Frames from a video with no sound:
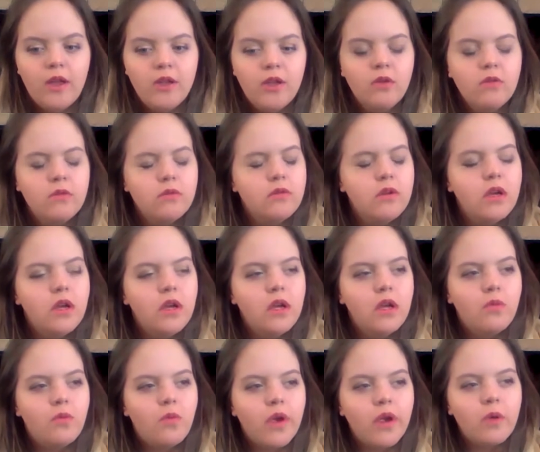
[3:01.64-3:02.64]
I don't
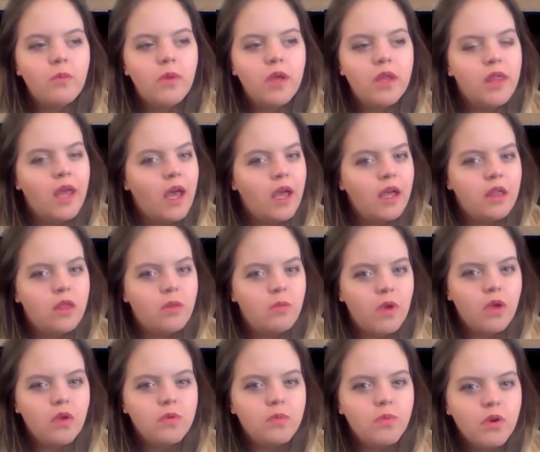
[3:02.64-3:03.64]
recommend that in the
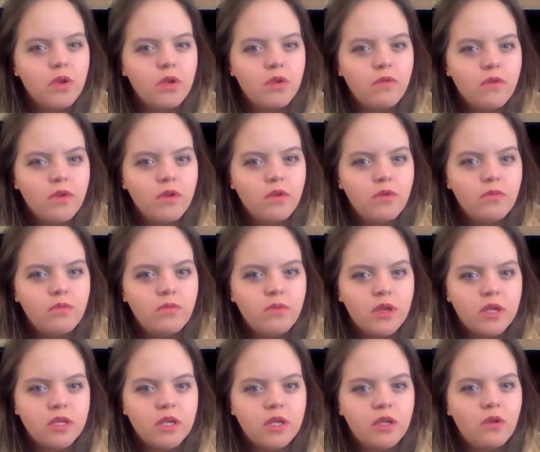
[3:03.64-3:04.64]
male's point of view,
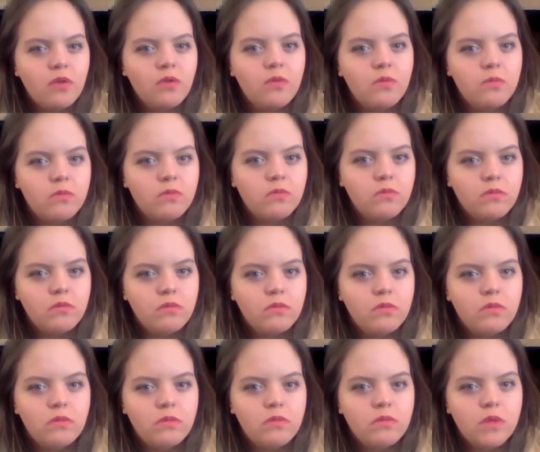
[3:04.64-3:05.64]
because I know
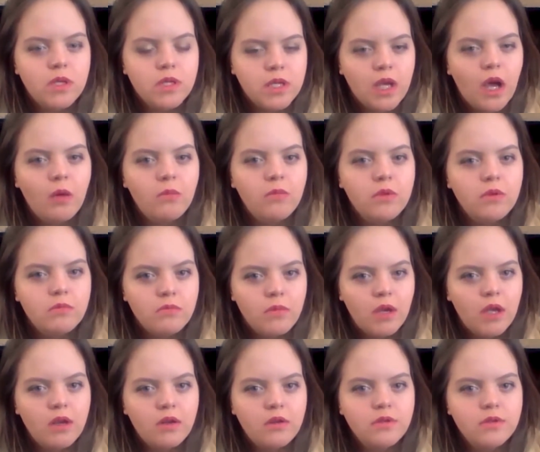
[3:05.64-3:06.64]
some
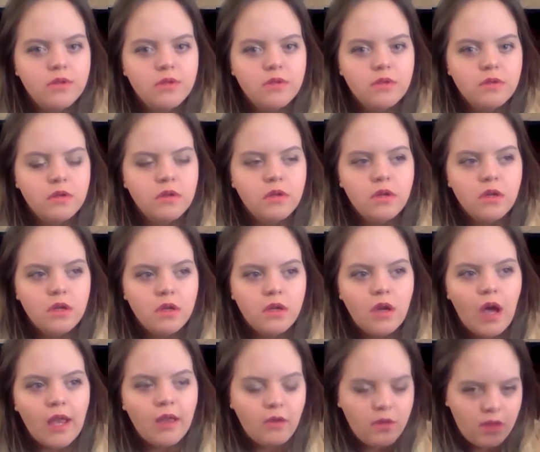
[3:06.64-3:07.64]
males,
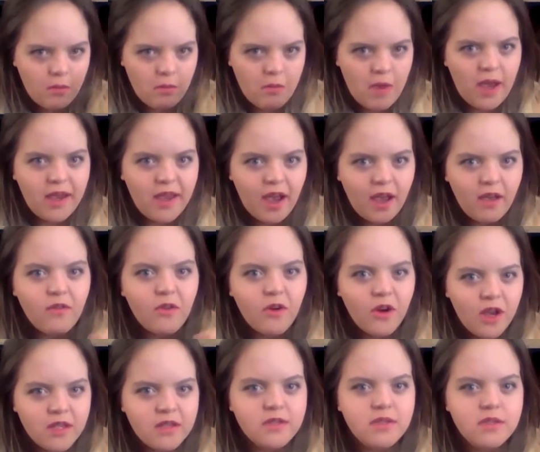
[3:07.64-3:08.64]
I know that my guy
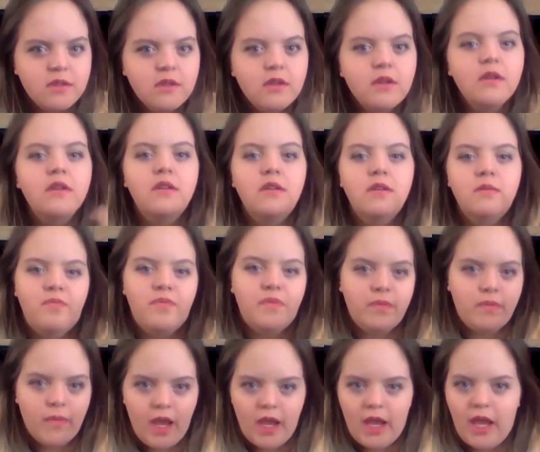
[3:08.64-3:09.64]
friends,
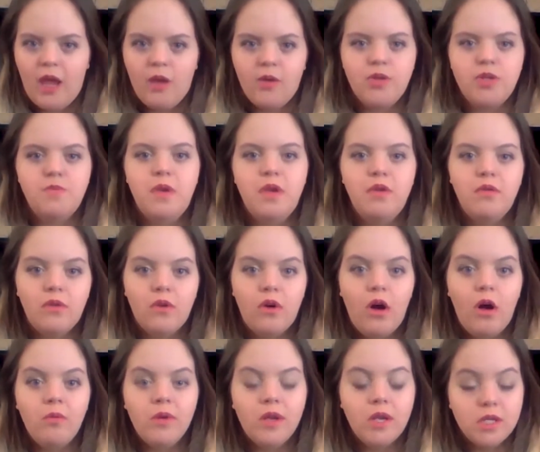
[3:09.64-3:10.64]
I can't speak for
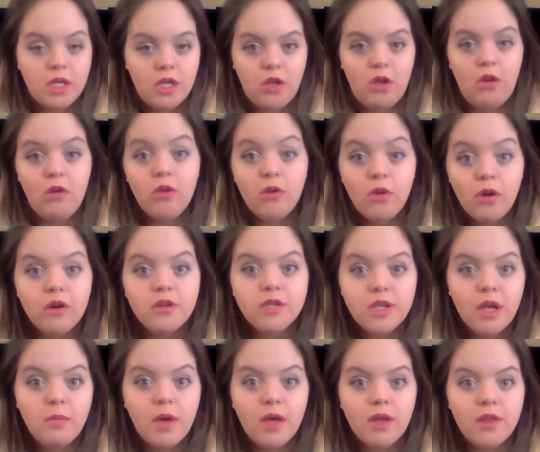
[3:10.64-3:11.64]
all because I know there are
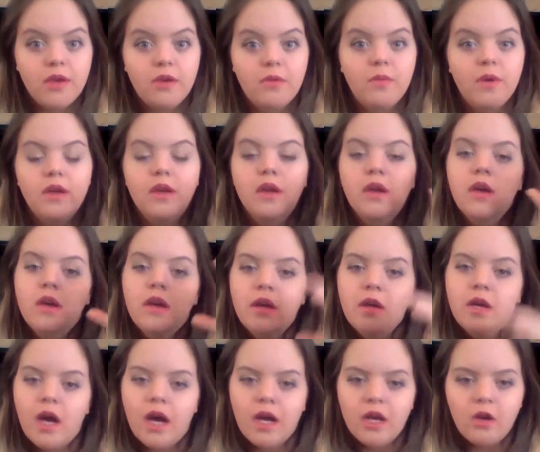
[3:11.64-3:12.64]
some out there, but
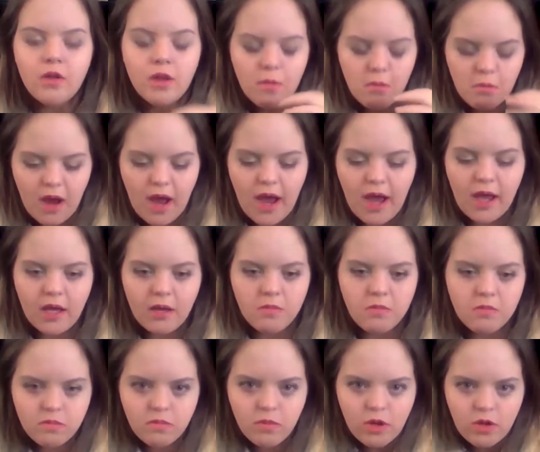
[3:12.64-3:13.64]
I know that
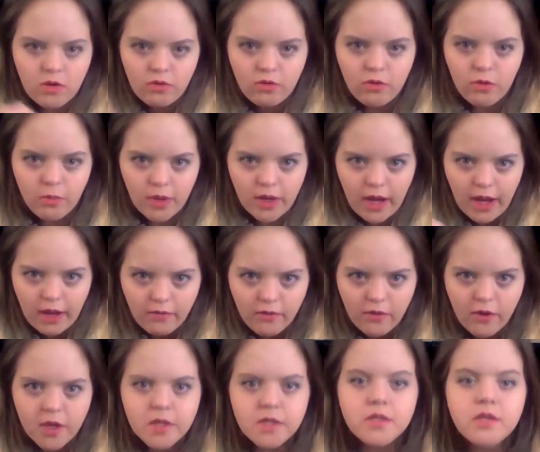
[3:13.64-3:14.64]
my little group of guy
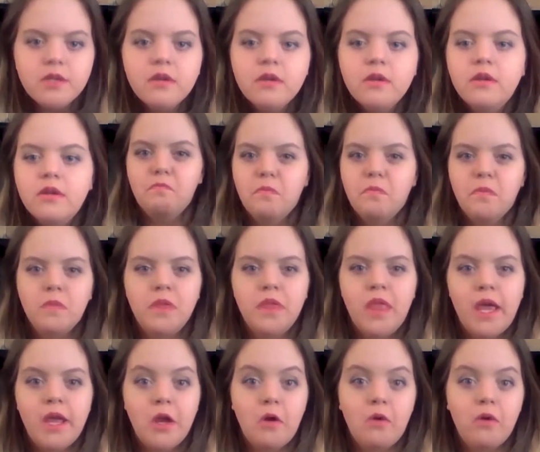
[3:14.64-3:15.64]
friends,
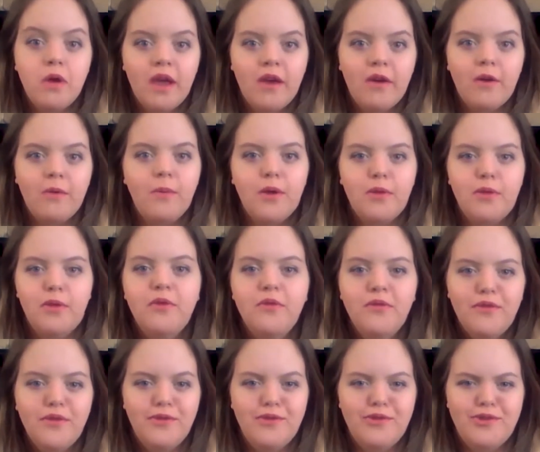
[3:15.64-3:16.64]
they don't care about the
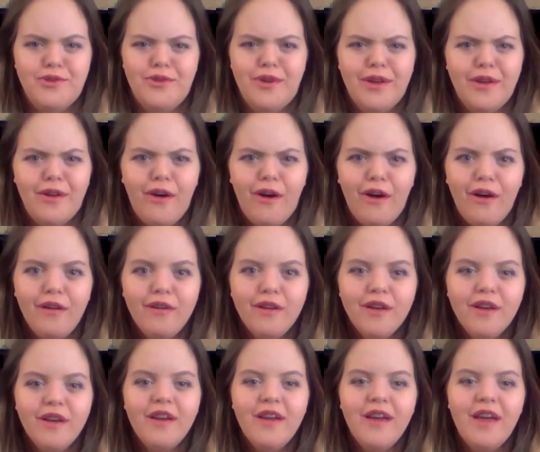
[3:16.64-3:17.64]
future at all,
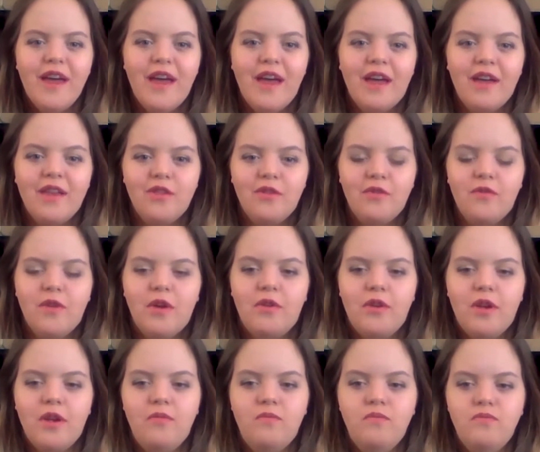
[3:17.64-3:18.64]
and
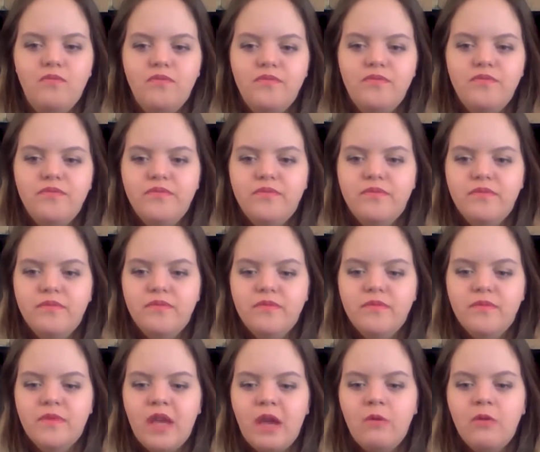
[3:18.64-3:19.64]

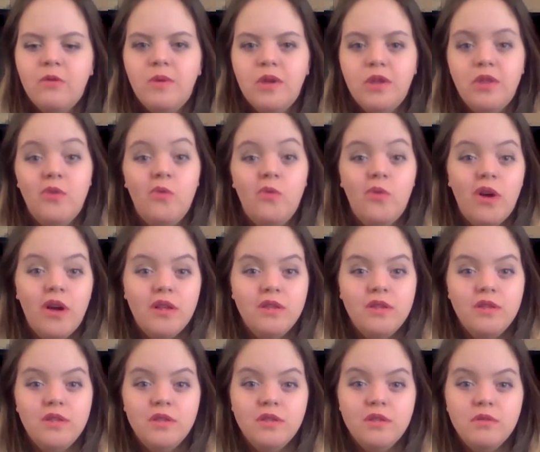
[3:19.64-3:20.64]
they would be the
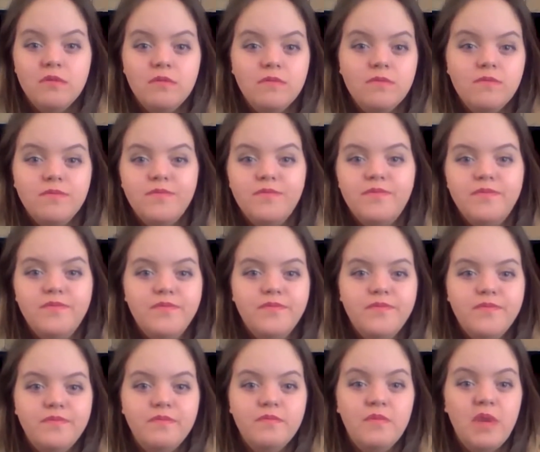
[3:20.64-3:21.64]
ones
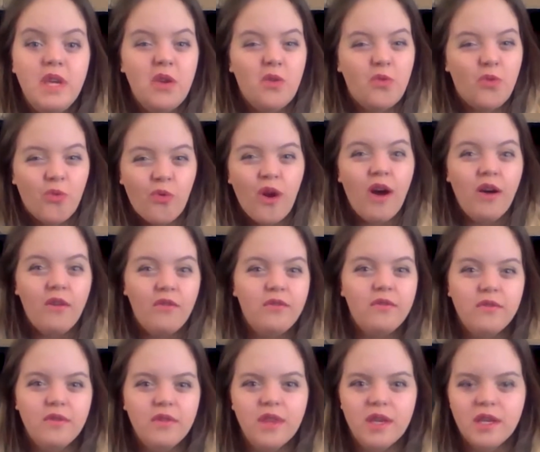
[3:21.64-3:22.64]
being rough,
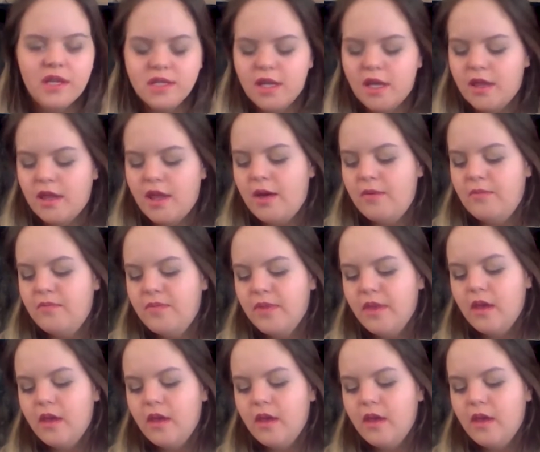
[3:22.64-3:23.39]
things like that.